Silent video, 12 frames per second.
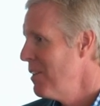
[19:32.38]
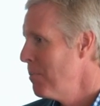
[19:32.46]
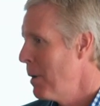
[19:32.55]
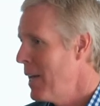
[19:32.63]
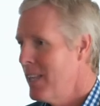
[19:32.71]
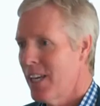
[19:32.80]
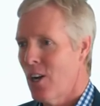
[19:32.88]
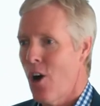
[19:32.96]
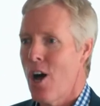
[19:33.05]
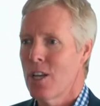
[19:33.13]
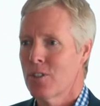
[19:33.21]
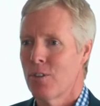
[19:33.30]
pay the
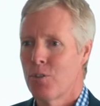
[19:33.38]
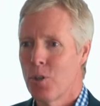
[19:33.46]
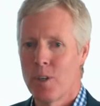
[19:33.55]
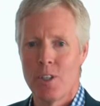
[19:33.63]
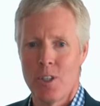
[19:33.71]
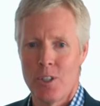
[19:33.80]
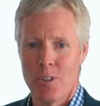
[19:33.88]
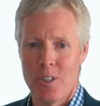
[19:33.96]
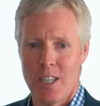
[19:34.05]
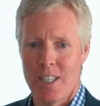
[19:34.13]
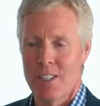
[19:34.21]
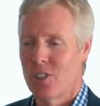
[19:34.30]
cost of doing the due
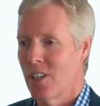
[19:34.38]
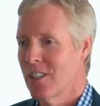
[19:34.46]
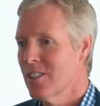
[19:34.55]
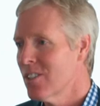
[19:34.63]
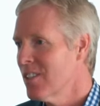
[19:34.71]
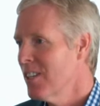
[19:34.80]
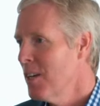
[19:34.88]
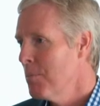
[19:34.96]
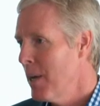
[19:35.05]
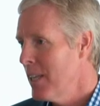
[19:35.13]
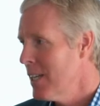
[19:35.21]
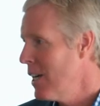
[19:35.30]
diligence,
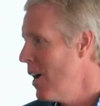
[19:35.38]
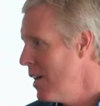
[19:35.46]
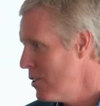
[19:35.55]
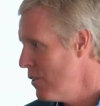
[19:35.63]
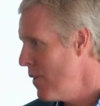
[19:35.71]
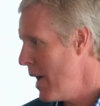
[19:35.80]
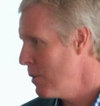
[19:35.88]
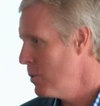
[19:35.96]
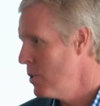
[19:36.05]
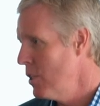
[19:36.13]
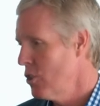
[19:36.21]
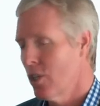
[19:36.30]
pay the cost of
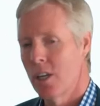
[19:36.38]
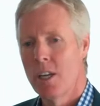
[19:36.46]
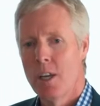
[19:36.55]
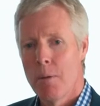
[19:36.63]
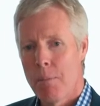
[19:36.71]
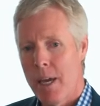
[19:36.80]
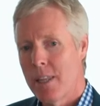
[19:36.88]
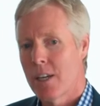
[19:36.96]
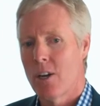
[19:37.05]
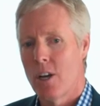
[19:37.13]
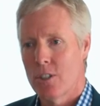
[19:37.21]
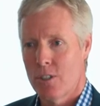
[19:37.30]
acquisition, pay the
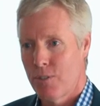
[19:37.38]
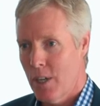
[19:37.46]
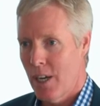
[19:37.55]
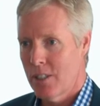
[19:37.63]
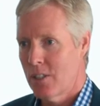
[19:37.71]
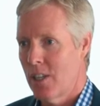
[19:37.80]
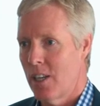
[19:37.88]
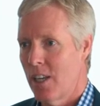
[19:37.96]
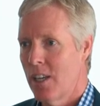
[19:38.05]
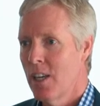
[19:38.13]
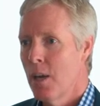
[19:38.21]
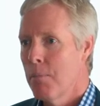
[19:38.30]
cost of
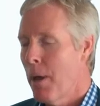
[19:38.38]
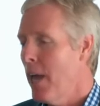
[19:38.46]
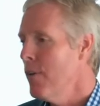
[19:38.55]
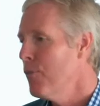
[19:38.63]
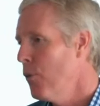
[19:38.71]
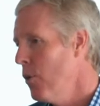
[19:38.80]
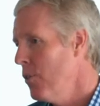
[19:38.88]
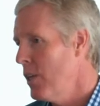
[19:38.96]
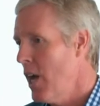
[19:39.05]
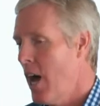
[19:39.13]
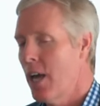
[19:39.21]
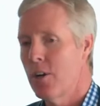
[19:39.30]
custody, pay for
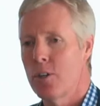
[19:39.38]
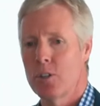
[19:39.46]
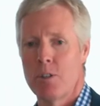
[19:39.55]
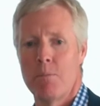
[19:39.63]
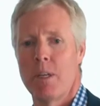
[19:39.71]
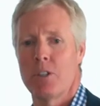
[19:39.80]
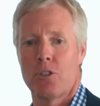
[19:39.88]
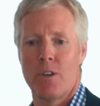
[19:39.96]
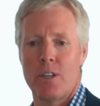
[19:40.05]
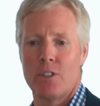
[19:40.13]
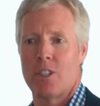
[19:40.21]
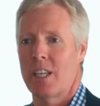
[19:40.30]
the auditors,
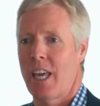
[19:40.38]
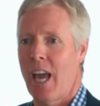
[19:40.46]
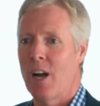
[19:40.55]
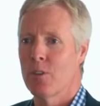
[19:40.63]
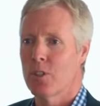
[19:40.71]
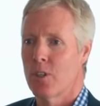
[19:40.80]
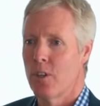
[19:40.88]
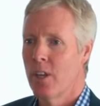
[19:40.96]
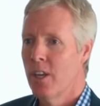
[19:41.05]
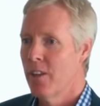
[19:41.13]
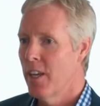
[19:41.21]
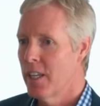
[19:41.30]
administrators, and counsel
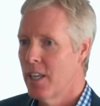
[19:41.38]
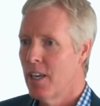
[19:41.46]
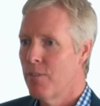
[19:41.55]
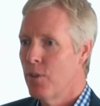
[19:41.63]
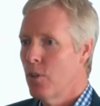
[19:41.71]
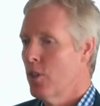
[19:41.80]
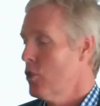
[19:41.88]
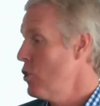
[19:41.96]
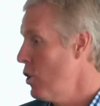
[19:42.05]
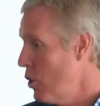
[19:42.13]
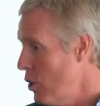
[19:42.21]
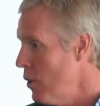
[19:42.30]
that give you the
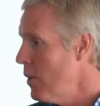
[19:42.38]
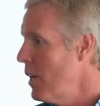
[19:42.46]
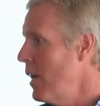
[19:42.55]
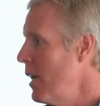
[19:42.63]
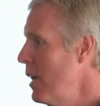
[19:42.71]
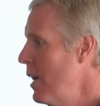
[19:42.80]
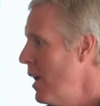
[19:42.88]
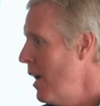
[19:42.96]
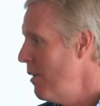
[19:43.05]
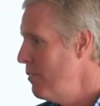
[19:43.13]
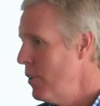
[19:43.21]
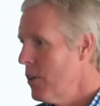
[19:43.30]
security
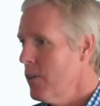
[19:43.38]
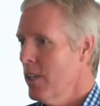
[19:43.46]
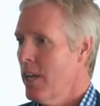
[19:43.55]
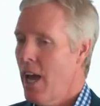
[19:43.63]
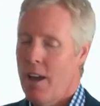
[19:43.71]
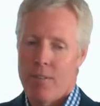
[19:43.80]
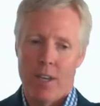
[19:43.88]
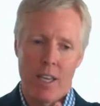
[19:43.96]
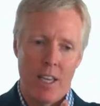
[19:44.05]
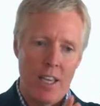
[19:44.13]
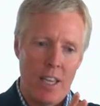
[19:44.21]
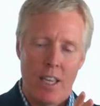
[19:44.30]
of literally having
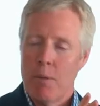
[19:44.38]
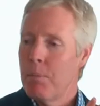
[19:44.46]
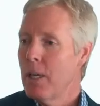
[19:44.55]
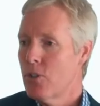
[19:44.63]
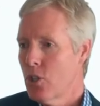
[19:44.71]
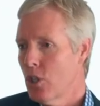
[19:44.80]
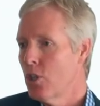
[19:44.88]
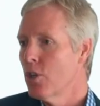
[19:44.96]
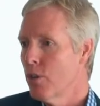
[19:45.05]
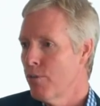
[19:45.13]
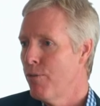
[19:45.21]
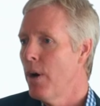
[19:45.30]
it be a
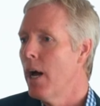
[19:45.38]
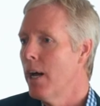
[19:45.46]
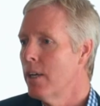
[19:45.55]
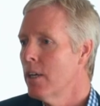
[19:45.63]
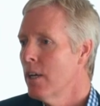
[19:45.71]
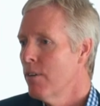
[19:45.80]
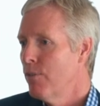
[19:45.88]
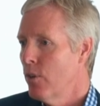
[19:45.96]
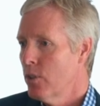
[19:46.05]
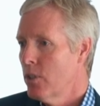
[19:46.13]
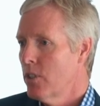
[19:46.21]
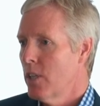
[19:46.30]
secured fund
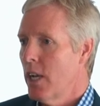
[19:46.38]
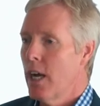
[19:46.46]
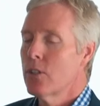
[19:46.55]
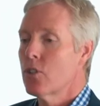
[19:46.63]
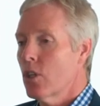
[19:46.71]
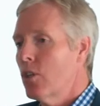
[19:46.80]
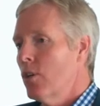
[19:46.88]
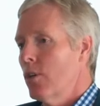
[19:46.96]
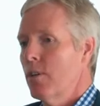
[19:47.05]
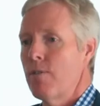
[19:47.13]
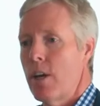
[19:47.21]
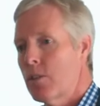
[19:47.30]
versus an
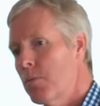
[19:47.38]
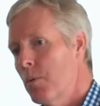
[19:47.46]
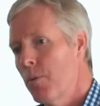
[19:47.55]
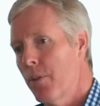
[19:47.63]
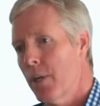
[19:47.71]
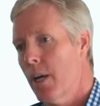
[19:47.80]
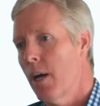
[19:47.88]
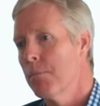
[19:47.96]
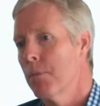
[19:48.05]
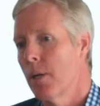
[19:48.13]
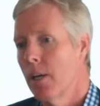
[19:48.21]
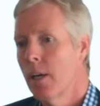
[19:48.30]
unsecured investment with a
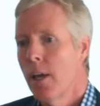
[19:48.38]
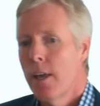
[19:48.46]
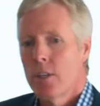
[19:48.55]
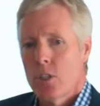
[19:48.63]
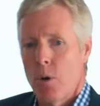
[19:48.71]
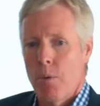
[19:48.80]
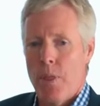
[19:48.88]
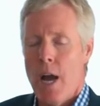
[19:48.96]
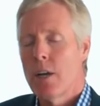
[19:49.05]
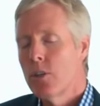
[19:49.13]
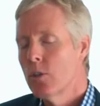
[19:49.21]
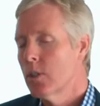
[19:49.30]
company. So
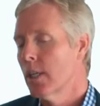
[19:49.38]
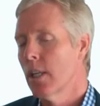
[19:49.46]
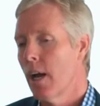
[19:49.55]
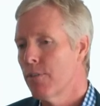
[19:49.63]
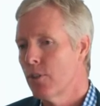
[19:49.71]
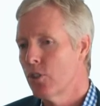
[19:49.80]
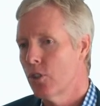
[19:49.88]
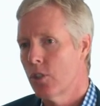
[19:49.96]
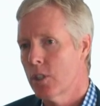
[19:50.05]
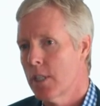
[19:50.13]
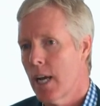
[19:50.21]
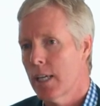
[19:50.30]
without using leverage, you're
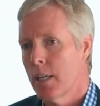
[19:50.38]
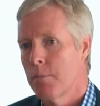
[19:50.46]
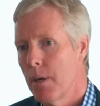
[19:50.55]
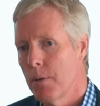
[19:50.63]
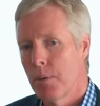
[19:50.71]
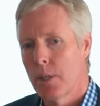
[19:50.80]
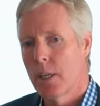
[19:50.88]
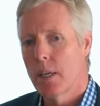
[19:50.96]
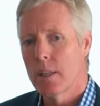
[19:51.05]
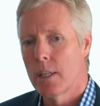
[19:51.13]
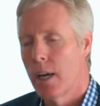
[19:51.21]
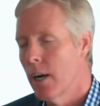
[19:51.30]
just not going to be able to
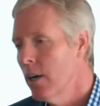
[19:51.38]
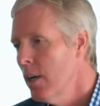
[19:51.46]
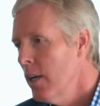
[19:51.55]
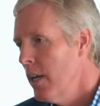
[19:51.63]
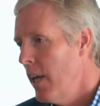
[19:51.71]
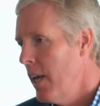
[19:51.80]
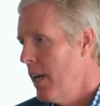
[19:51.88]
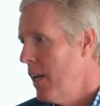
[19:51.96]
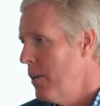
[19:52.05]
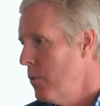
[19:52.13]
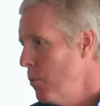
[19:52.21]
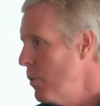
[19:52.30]
get there.
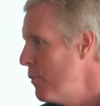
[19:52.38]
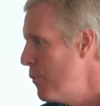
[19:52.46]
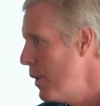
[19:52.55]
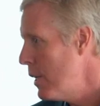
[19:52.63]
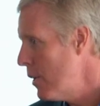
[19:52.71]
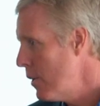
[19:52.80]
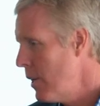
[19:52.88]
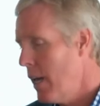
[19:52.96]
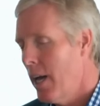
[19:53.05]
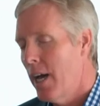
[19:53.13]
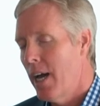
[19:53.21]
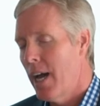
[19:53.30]
And we figured
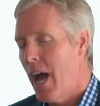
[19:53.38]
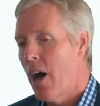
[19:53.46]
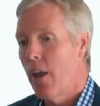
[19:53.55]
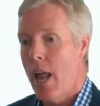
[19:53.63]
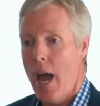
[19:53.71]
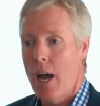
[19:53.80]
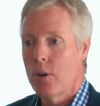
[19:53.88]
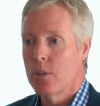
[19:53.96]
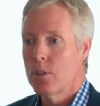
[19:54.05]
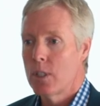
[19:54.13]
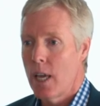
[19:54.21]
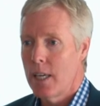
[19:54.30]
out how
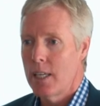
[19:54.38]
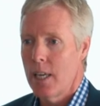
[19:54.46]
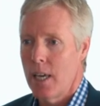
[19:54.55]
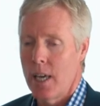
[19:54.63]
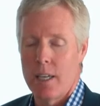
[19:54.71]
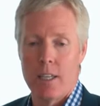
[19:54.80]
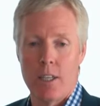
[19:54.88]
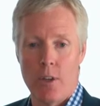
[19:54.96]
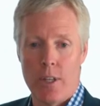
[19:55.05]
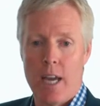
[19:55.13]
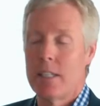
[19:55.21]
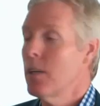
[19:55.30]
to take in, you
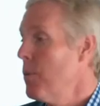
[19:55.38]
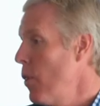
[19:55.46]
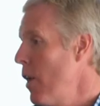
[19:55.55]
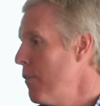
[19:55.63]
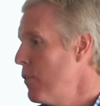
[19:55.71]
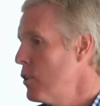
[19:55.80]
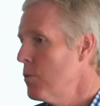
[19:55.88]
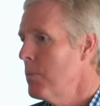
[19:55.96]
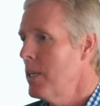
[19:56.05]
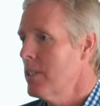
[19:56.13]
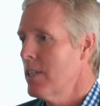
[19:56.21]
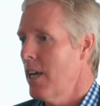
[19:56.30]
know, the idea with leverage
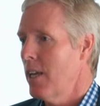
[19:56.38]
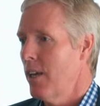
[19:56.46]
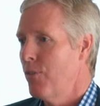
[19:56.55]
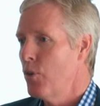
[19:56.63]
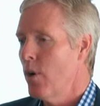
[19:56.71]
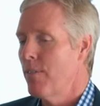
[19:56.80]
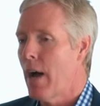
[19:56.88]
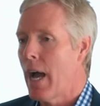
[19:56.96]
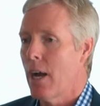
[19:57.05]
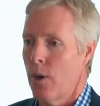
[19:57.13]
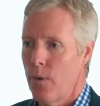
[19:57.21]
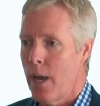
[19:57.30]
means that if you have
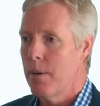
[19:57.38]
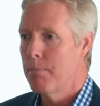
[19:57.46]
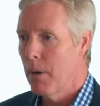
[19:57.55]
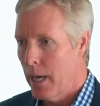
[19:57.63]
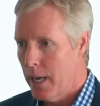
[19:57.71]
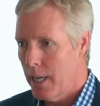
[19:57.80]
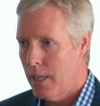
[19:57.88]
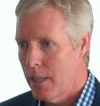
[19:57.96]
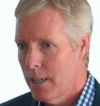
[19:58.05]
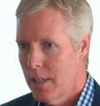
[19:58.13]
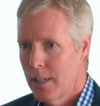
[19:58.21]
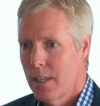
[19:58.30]
IRA money,
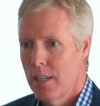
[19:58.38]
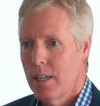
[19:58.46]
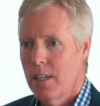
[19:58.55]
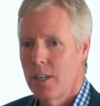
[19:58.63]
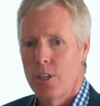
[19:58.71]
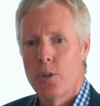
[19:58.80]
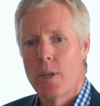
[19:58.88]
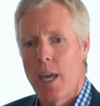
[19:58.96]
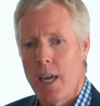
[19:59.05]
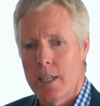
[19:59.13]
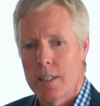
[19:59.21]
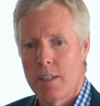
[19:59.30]
you
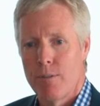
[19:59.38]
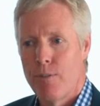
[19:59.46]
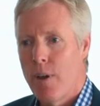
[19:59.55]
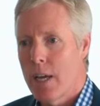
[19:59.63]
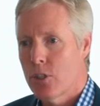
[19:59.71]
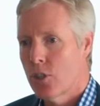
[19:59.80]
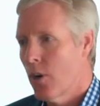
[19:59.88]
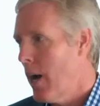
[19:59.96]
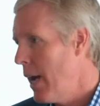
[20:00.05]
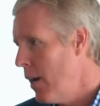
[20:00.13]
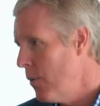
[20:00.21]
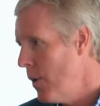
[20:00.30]
can't invest your
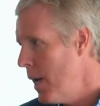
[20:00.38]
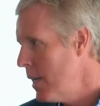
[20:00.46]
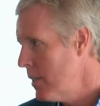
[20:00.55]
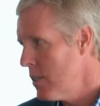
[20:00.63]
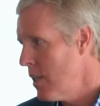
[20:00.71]
IRA in